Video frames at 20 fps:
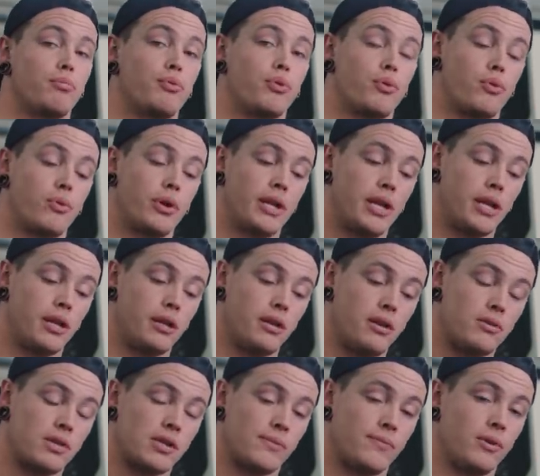pretty
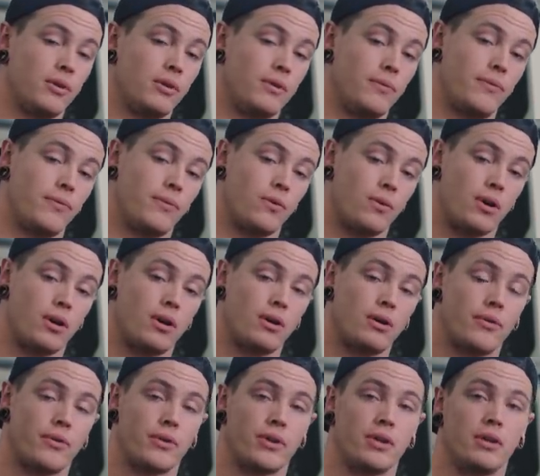useful
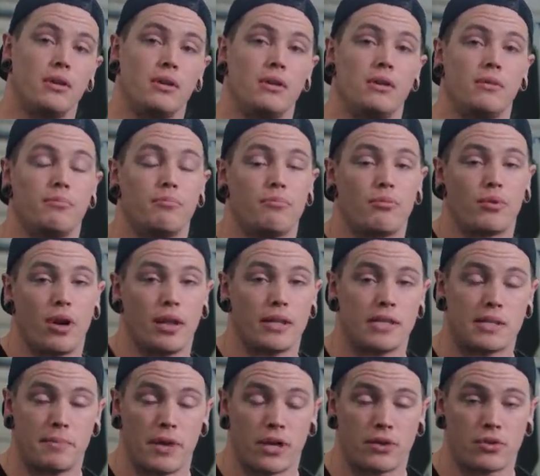for the
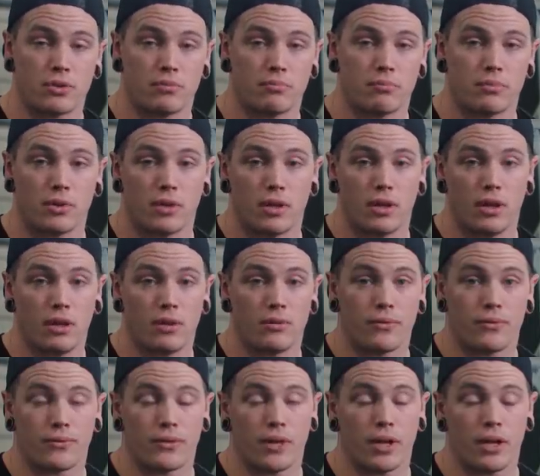broad spectrum
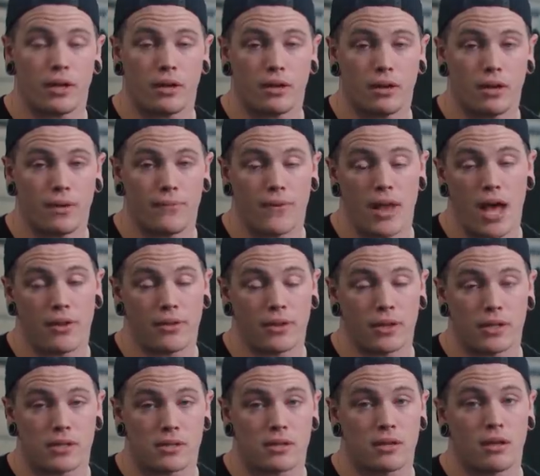of
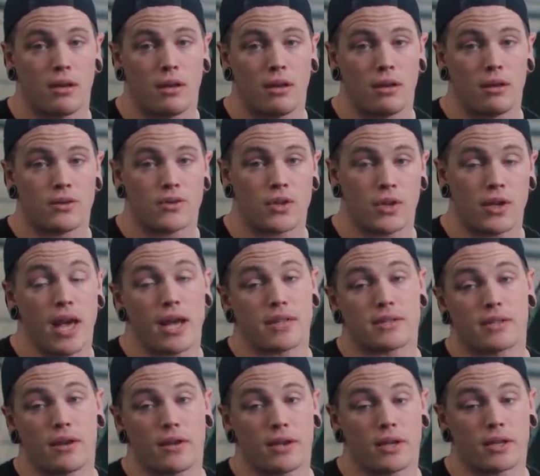athletes. So
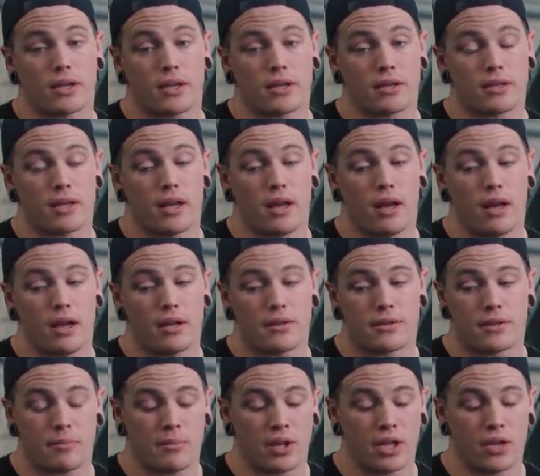yes, I think that
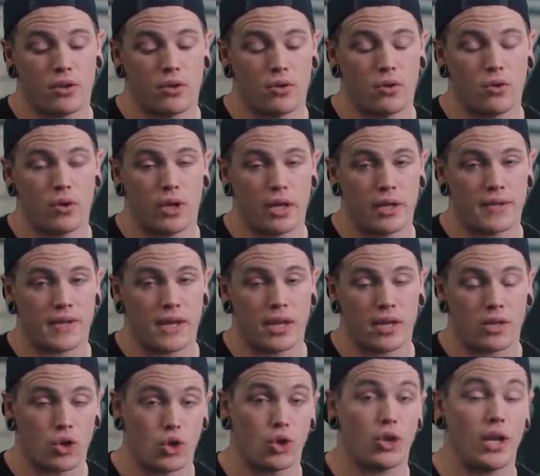somebody who is
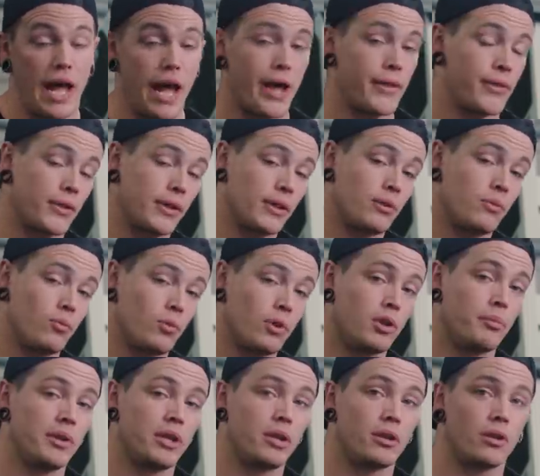a good athlete
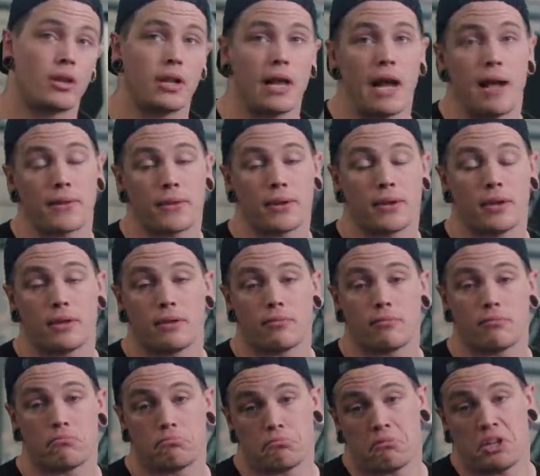will be a good athlete
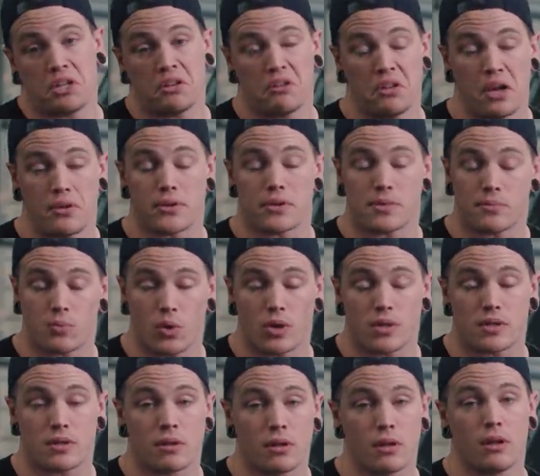in other
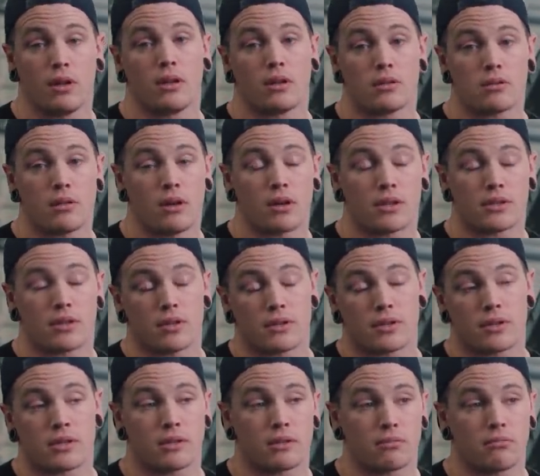sports, as long as
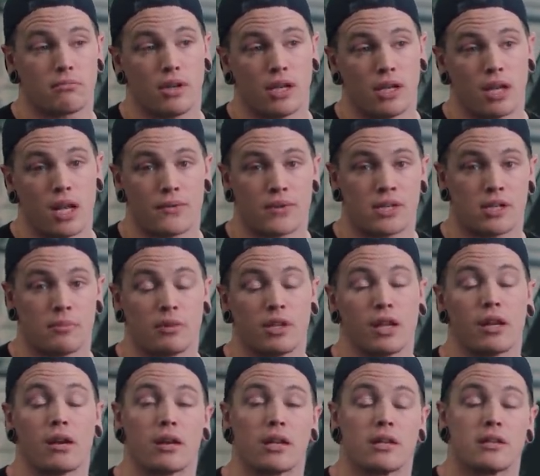there's enough
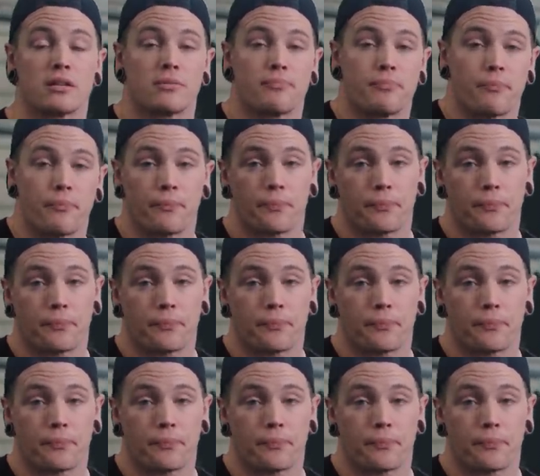similarities.